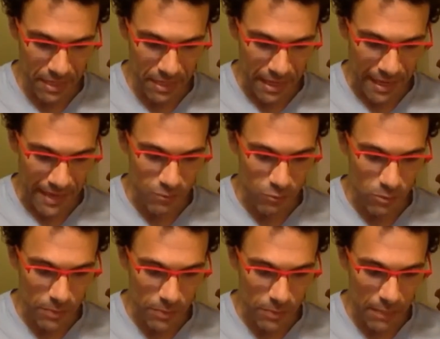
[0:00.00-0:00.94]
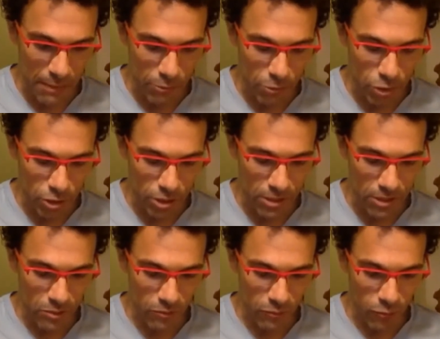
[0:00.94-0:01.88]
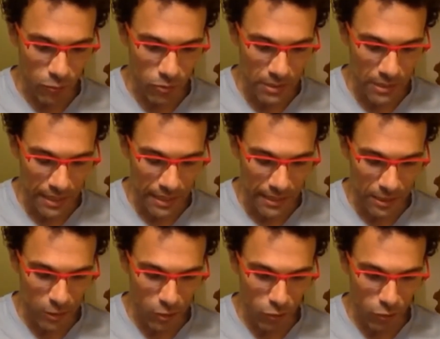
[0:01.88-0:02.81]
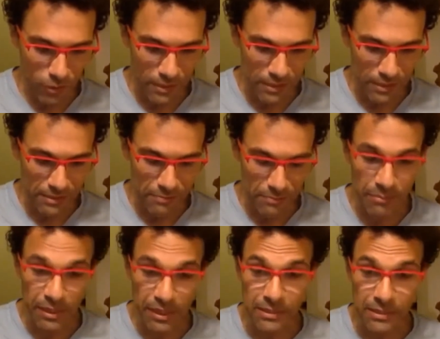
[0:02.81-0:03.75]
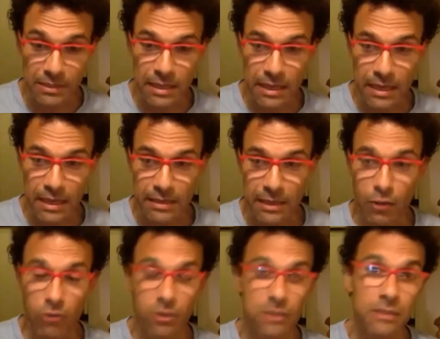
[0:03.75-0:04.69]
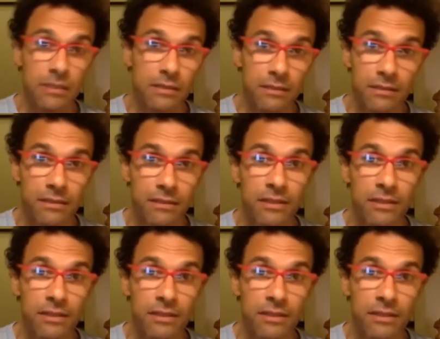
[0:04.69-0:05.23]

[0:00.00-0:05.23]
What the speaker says: as we speak about journeys, of course, like, you know, it's maybe it's the longest